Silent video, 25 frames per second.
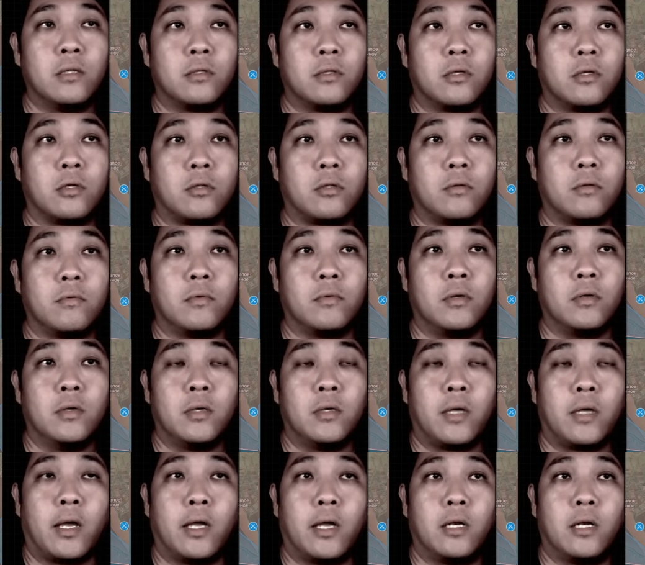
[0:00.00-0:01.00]

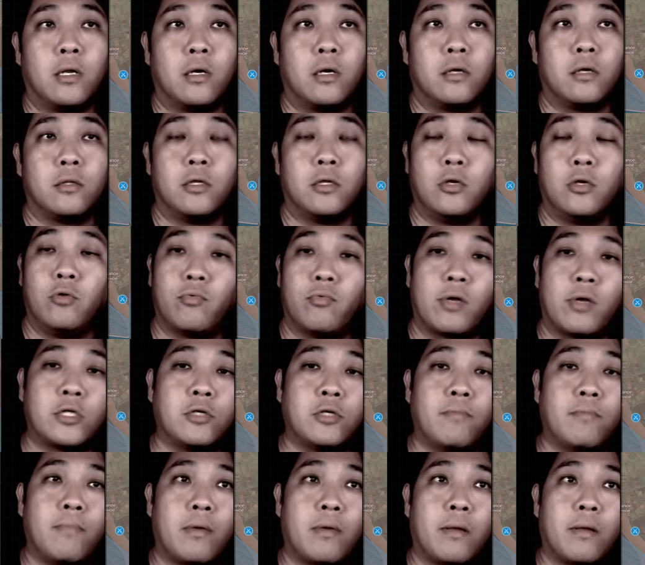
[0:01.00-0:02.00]
The
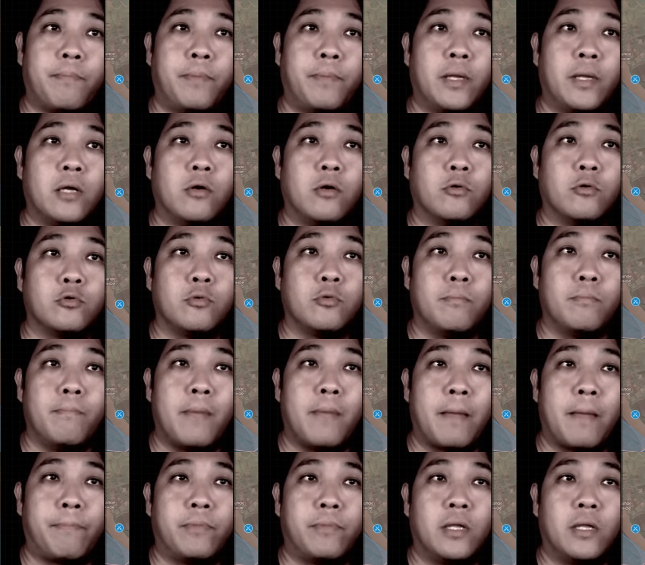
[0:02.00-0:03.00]
Russian mapping also
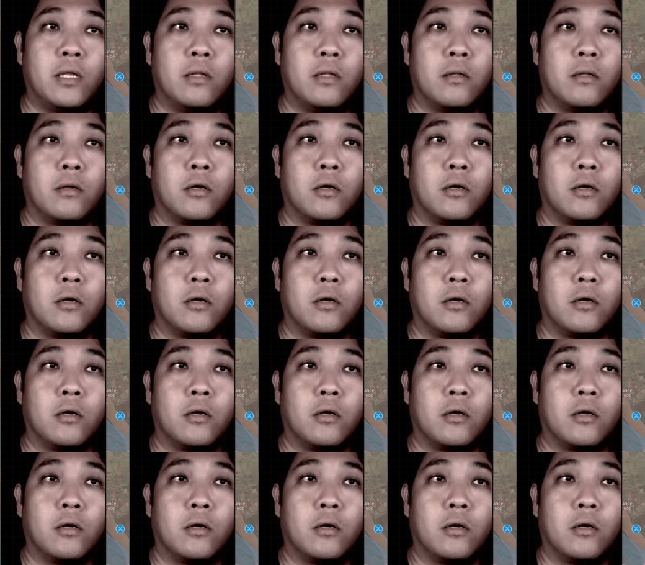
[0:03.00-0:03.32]
mapped it